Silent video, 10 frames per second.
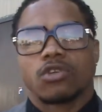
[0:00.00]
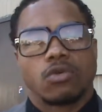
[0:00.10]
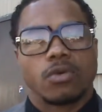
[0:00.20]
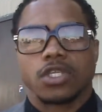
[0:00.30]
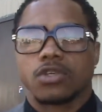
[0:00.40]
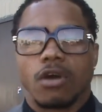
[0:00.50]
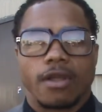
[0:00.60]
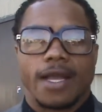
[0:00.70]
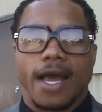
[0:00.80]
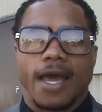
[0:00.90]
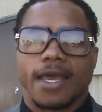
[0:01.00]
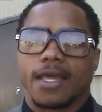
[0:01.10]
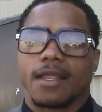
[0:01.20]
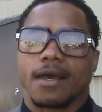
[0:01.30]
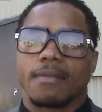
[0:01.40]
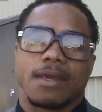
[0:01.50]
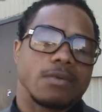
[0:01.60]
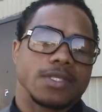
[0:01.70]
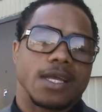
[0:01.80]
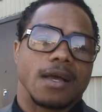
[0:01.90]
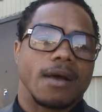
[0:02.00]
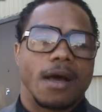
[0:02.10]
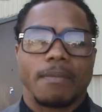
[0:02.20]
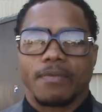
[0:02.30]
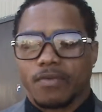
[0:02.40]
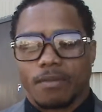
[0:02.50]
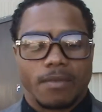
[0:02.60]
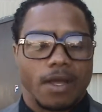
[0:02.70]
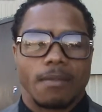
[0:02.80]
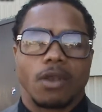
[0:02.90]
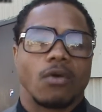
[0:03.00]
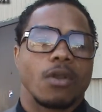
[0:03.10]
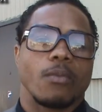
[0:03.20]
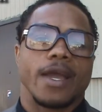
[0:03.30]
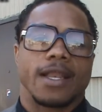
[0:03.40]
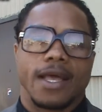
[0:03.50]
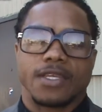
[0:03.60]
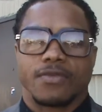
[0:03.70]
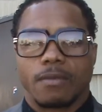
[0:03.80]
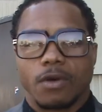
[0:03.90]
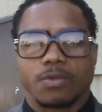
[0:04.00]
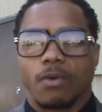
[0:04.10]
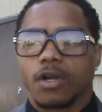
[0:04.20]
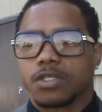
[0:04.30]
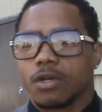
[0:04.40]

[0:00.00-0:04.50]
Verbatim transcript: Dude was a taller guy, and um, he was uh, up from um, a lower weight class for the most part.